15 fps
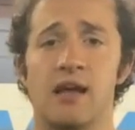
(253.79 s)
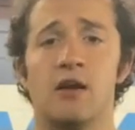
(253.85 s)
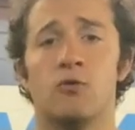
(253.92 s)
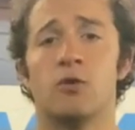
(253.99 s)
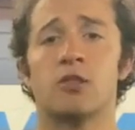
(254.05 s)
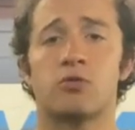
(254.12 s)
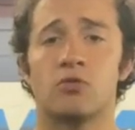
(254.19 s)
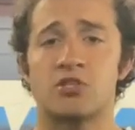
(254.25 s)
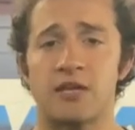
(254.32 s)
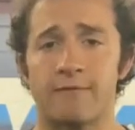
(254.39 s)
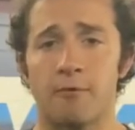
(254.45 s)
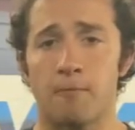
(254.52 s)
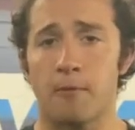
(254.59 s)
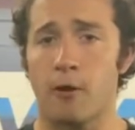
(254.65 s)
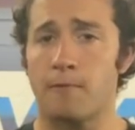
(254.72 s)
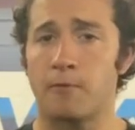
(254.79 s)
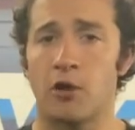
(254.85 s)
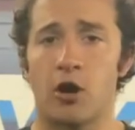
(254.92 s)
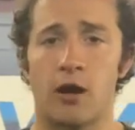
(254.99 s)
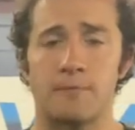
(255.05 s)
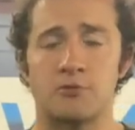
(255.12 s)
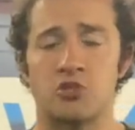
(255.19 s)
With whichever
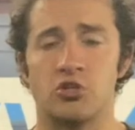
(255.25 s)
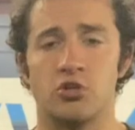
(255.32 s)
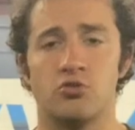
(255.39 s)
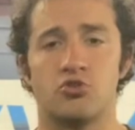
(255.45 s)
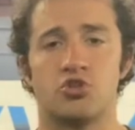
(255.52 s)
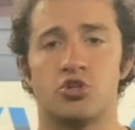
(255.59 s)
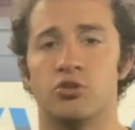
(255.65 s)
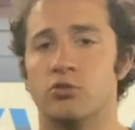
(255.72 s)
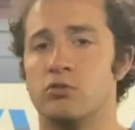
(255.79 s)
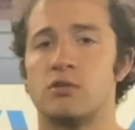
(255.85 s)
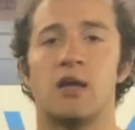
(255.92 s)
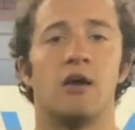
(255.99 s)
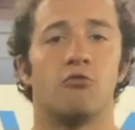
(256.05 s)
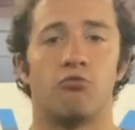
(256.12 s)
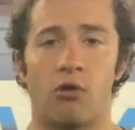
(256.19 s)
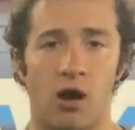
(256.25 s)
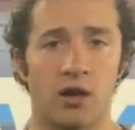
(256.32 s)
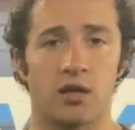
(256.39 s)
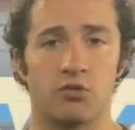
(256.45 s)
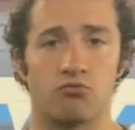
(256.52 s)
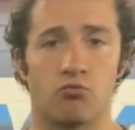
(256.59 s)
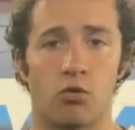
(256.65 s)
burpee option you choose,
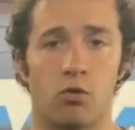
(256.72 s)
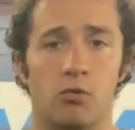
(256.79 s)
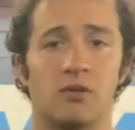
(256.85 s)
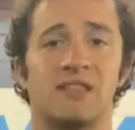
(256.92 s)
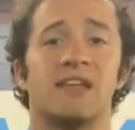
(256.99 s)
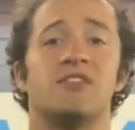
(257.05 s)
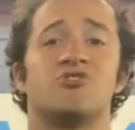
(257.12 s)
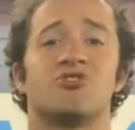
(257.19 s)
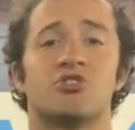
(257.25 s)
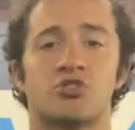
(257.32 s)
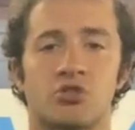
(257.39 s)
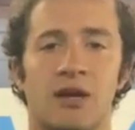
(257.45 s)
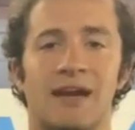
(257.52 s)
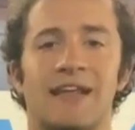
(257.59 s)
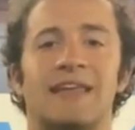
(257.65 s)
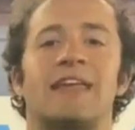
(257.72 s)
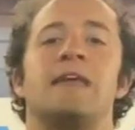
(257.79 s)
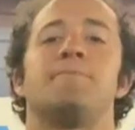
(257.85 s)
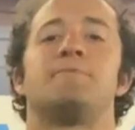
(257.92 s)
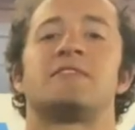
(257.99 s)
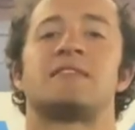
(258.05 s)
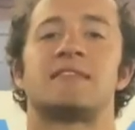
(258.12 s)
rock and roll with it. Just try to
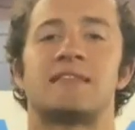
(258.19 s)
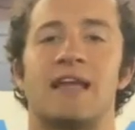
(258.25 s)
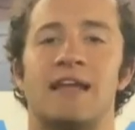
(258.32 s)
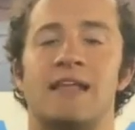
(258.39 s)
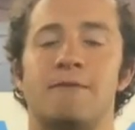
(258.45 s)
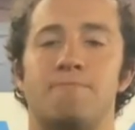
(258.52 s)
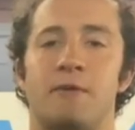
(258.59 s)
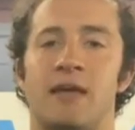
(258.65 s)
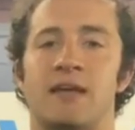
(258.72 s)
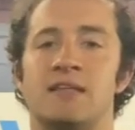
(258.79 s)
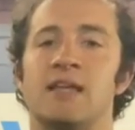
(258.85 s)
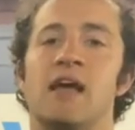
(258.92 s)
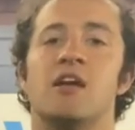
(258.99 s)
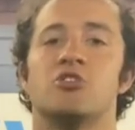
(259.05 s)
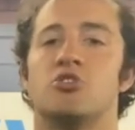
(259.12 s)
keep a steady pace.